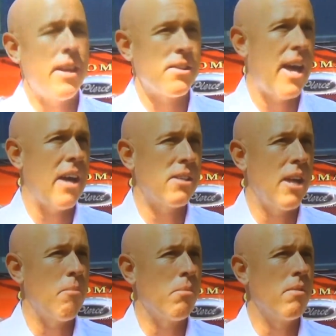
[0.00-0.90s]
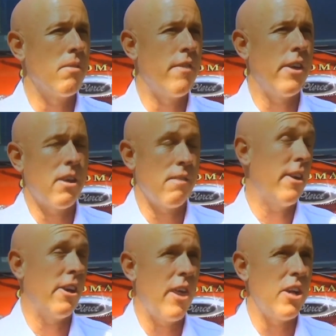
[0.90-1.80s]
the exact same
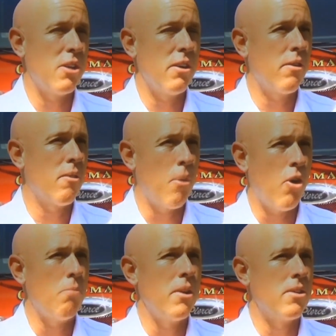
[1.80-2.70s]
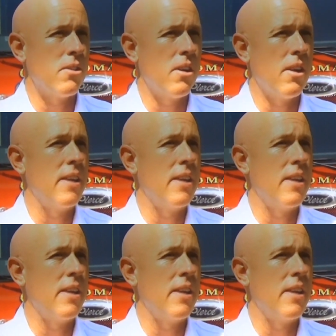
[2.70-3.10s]
configuration of compartments and